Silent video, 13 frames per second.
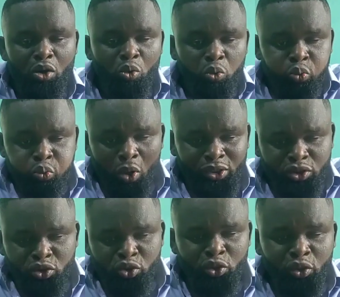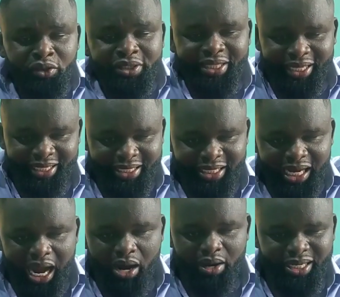What do you think
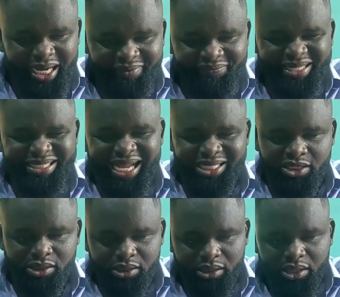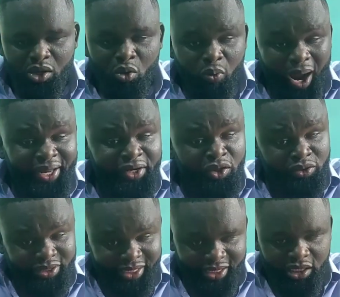our government has... Why do you
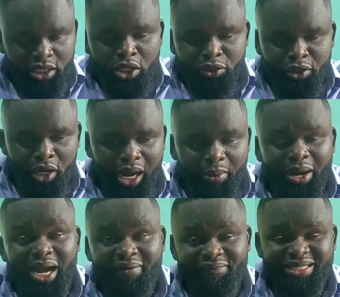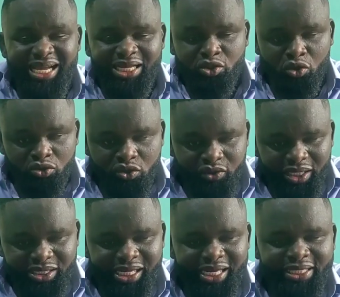think our government has
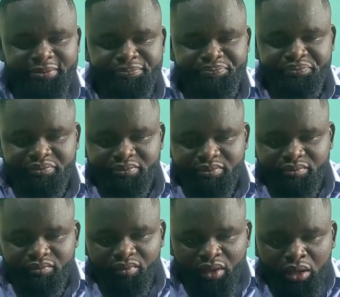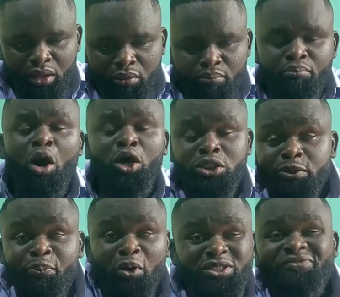constructed more
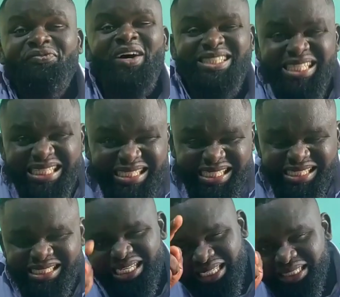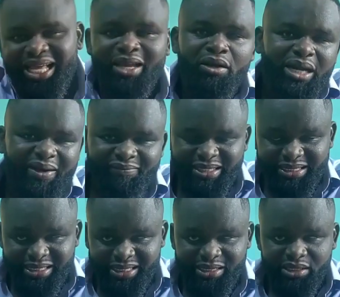sports facilities than your government
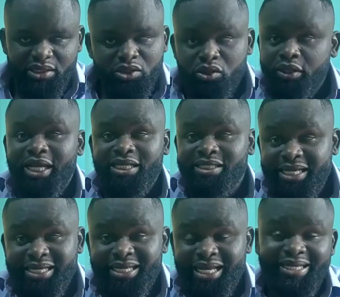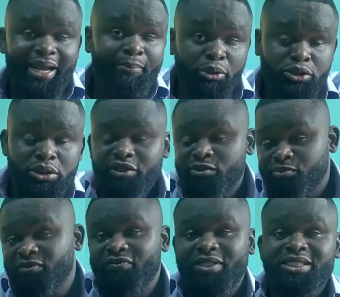did? So they are saying that they are boasting of sports
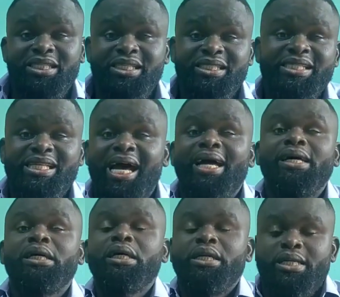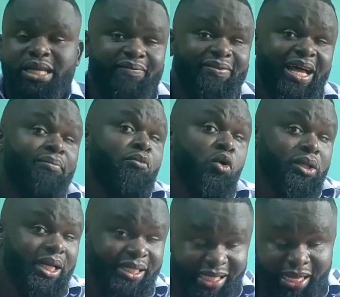facilities, that they have done more than
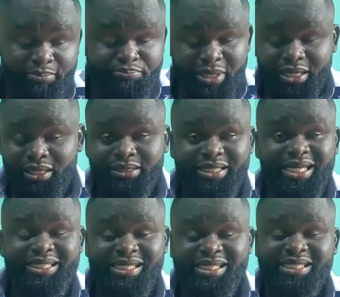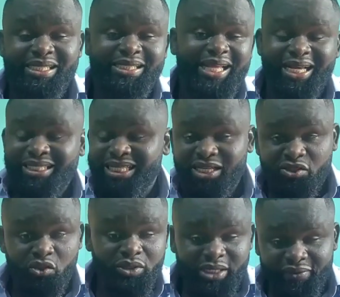the NDC, that is the
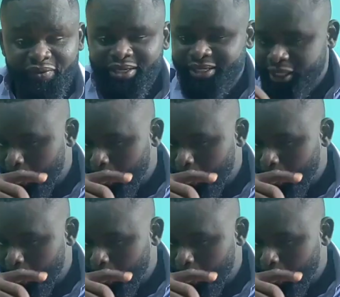AstroTurf and the